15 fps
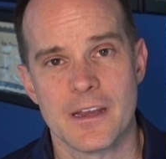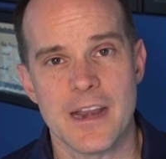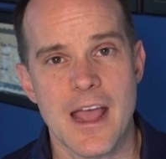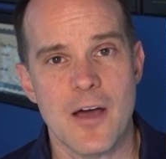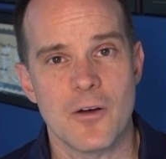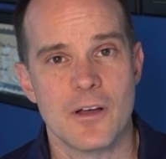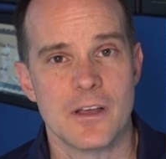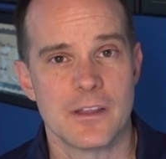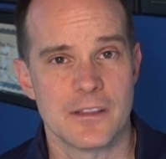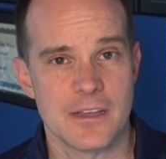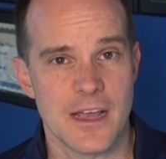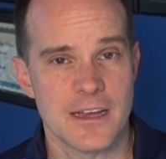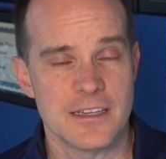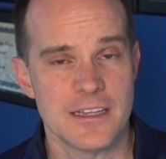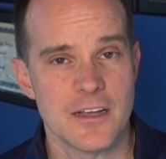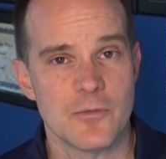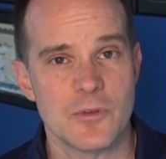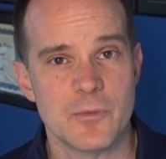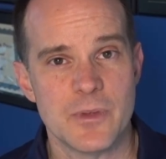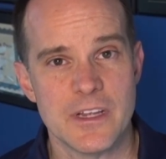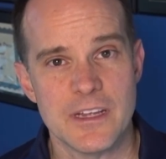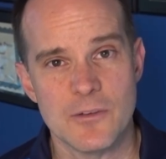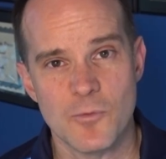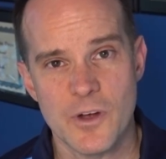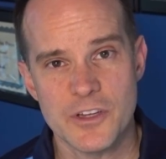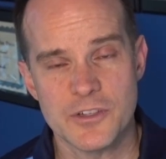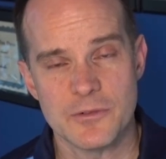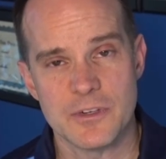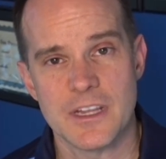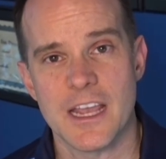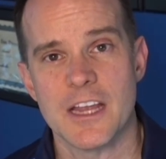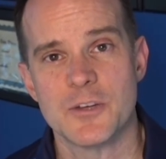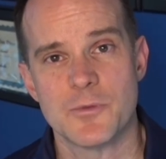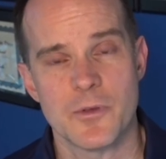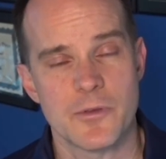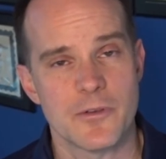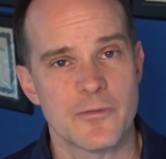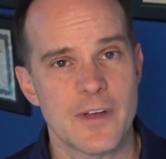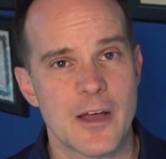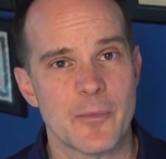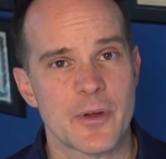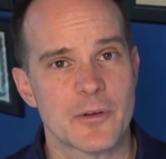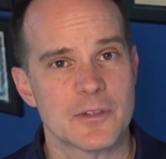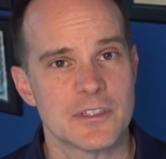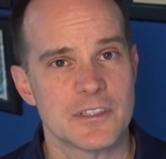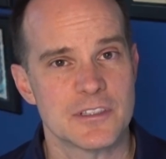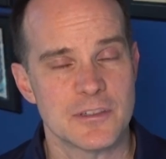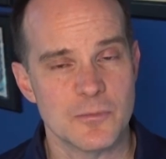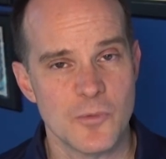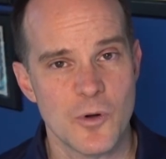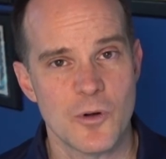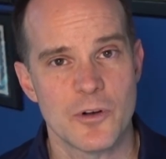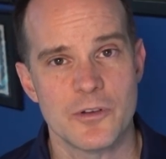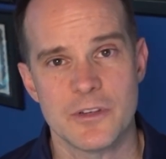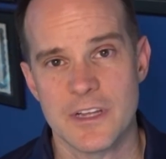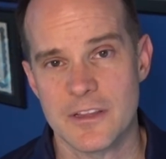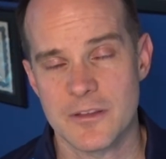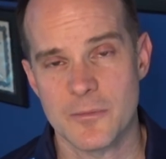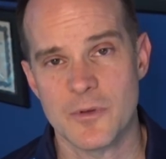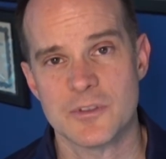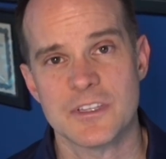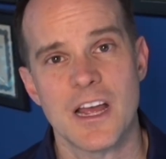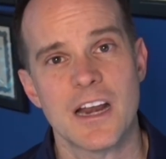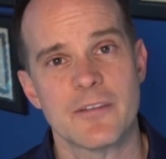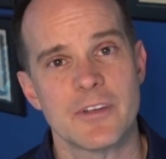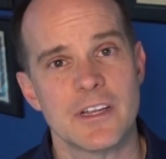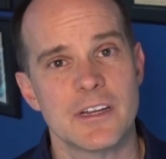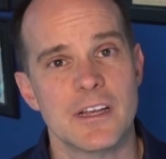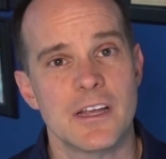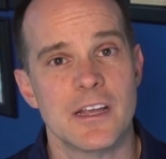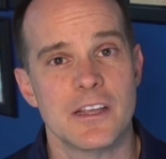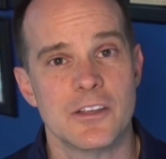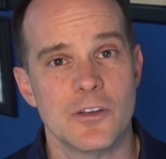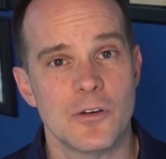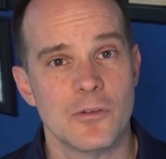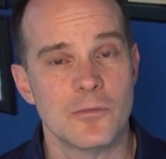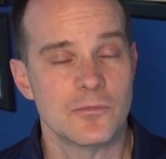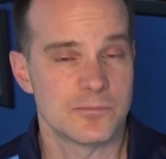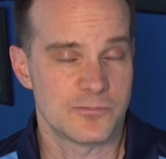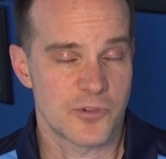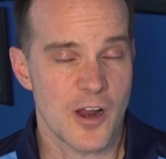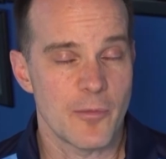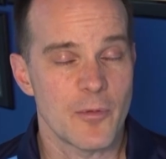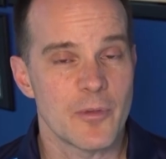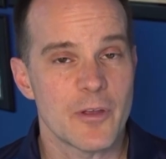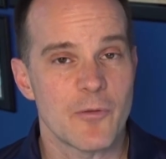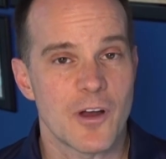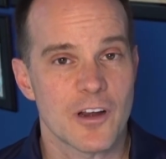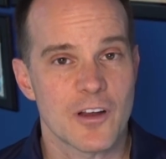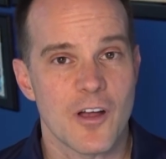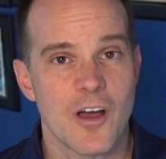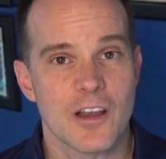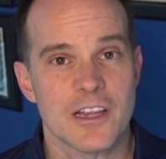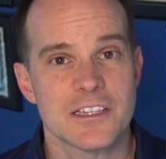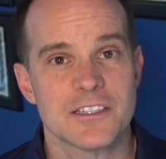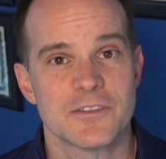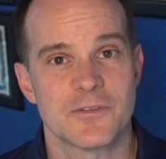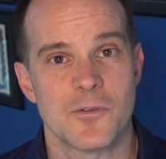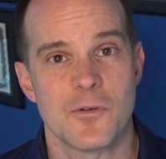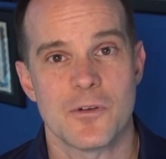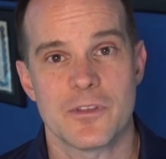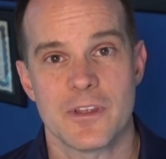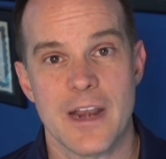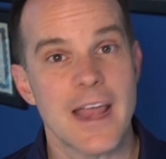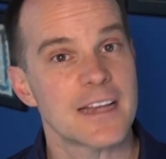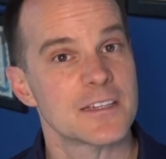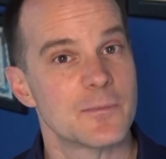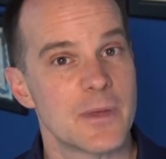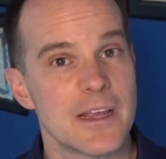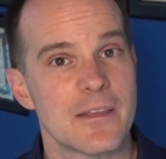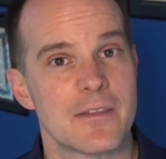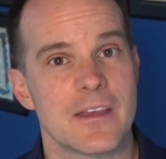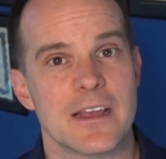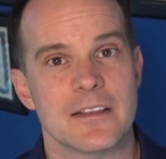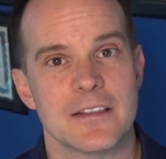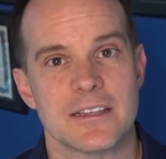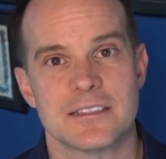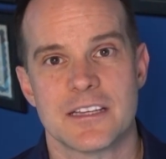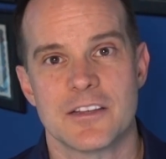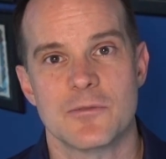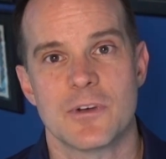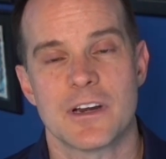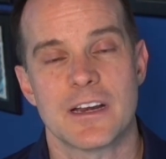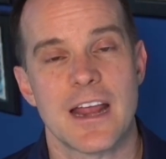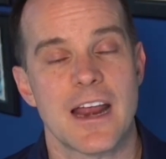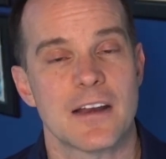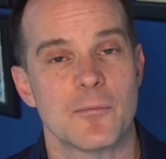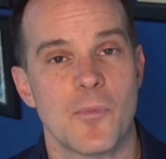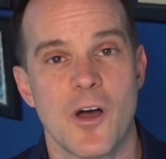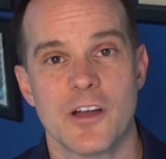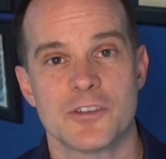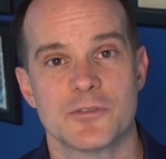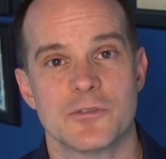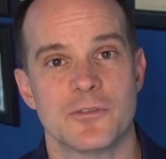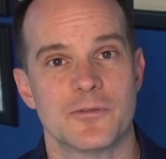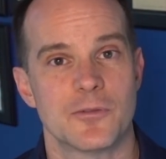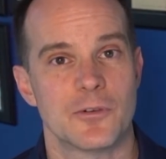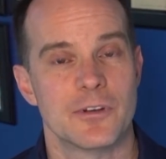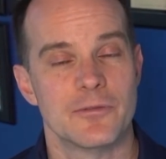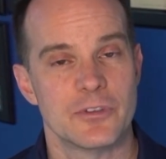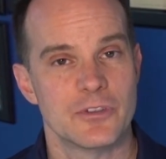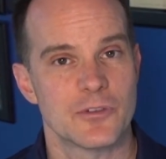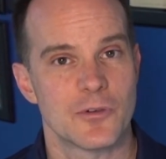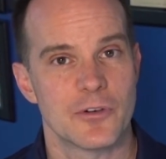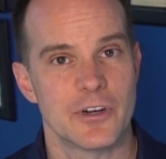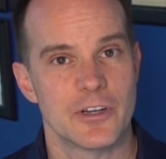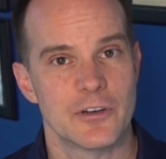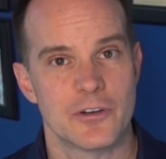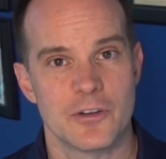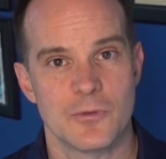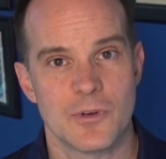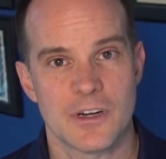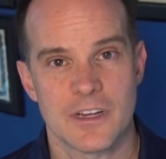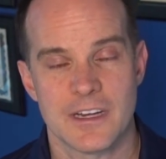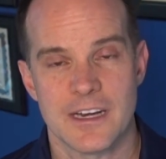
Now, the idea would be, once you engage with your FileMaker system more and you get the most out of it, you'll probably want to call us for the next big thing. Let's say you want to add a module for inventory, or you want to